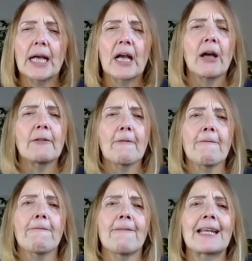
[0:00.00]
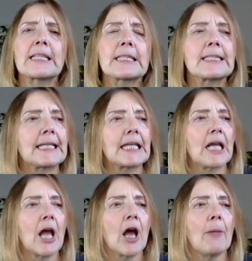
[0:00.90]
a kind of a
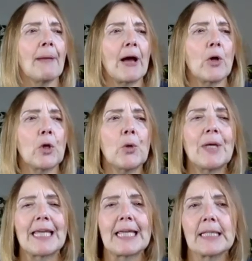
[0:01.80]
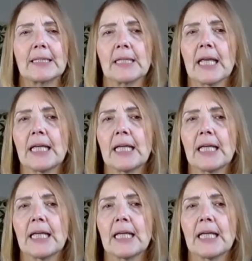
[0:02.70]
fantasy about who he is.